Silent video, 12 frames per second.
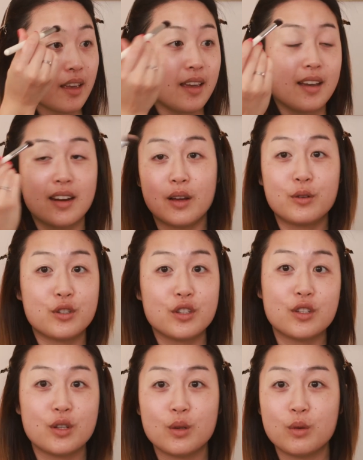and I was
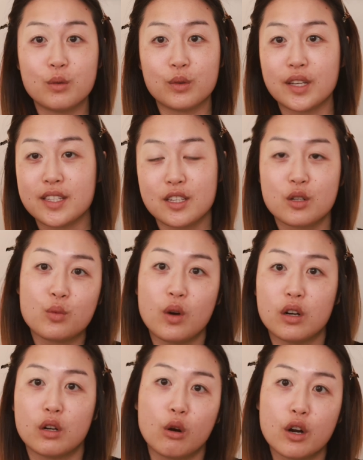just too lazy to
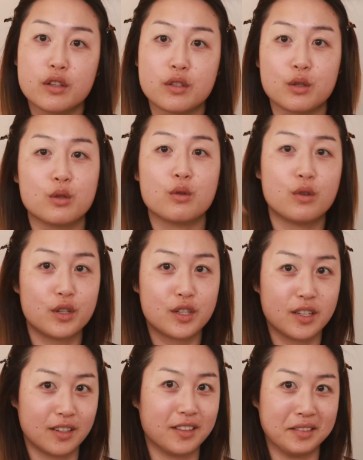walk across the store
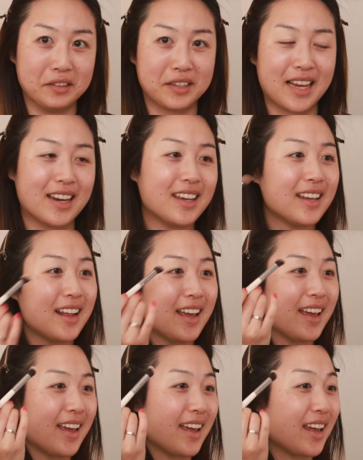to look at it.
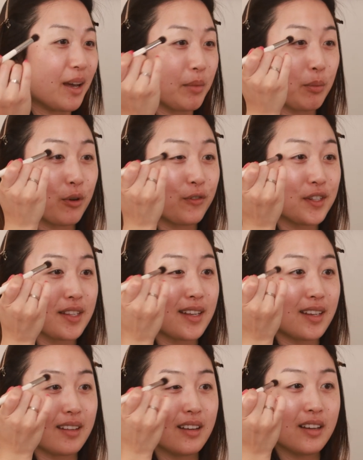And my boyfriend's
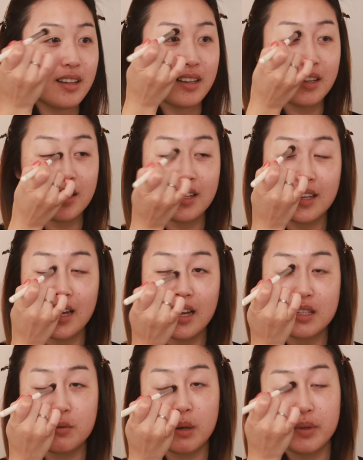like,
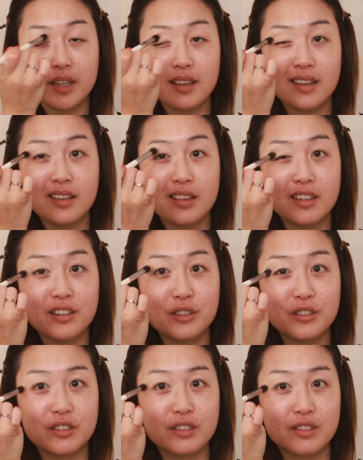yeah, it's probably like a
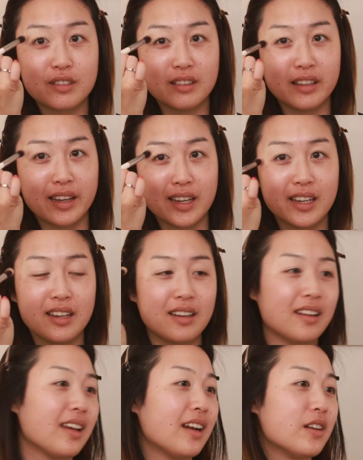little
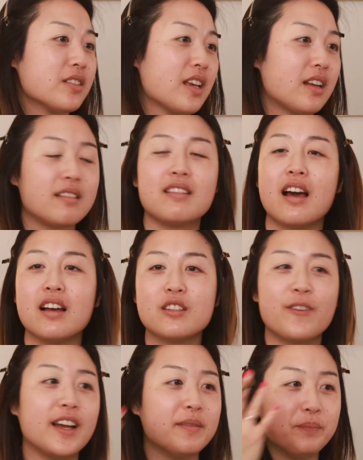light. And I was like, nah,
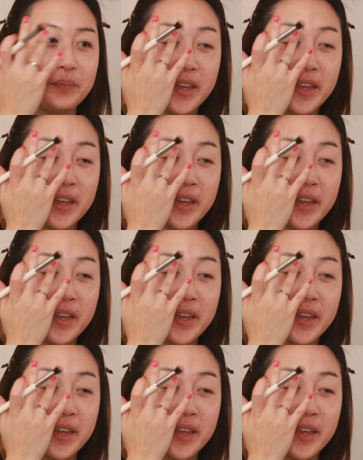it's fine.